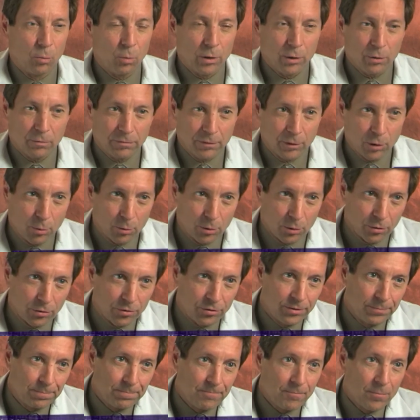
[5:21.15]
What are
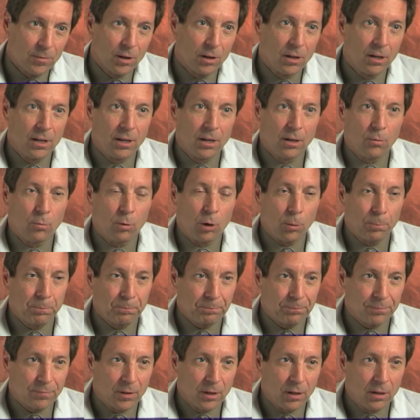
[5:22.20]
floaters?
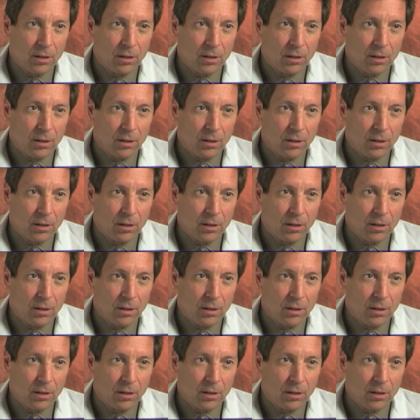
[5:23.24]
Well,